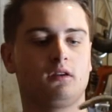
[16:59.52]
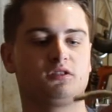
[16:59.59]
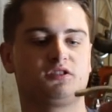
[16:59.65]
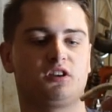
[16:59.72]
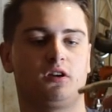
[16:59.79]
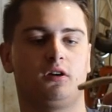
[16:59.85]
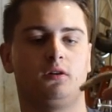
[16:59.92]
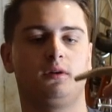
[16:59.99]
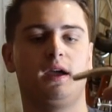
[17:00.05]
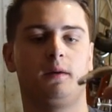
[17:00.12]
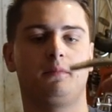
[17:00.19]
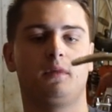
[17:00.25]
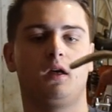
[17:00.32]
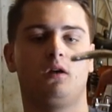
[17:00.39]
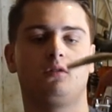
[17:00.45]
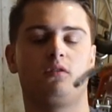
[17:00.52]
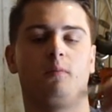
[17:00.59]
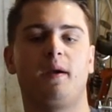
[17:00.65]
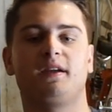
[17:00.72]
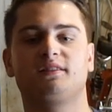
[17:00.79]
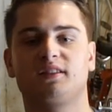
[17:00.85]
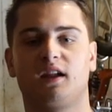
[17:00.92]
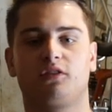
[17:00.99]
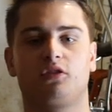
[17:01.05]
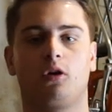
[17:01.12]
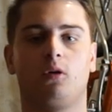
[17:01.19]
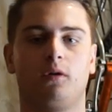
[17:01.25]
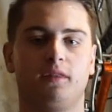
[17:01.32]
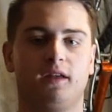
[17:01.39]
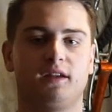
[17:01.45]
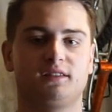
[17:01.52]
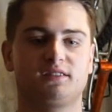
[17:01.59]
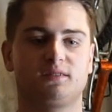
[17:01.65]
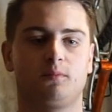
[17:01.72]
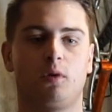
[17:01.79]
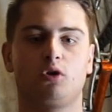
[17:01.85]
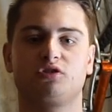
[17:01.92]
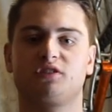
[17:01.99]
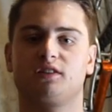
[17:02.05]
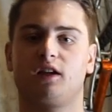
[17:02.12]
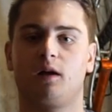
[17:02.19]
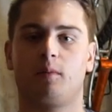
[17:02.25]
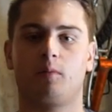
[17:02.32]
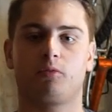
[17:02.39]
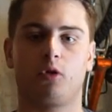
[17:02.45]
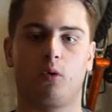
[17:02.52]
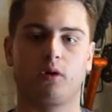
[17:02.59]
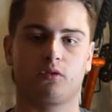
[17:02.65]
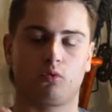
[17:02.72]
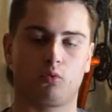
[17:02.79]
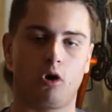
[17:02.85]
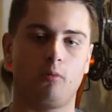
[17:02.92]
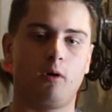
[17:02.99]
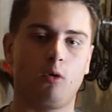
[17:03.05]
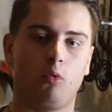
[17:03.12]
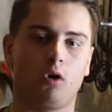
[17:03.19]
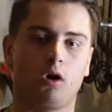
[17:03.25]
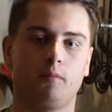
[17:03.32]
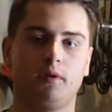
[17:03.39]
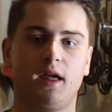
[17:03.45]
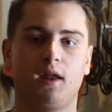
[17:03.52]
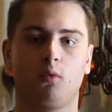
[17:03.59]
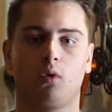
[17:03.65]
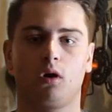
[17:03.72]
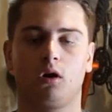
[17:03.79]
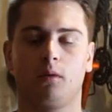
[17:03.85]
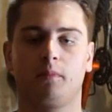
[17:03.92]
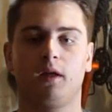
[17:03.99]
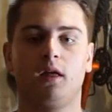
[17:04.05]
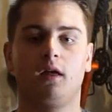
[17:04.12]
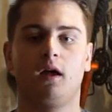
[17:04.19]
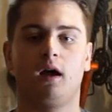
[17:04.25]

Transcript: So yeah, the baits that I throw on this, most of the time I'm throwing the Robo Worm Ned Worm.